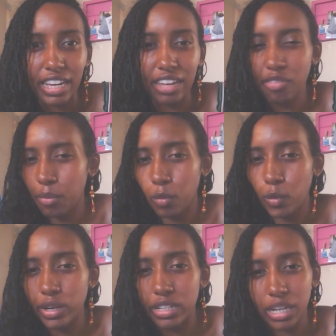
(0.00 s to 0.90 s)
even
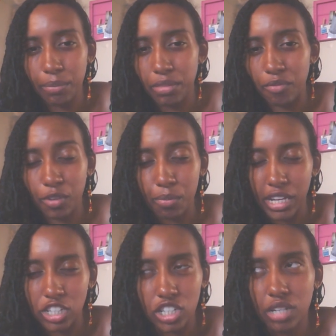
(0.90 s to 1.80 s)
more in-depth
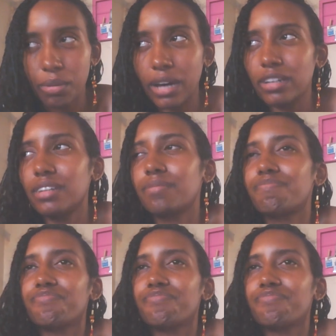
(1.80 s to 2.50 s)
information about it.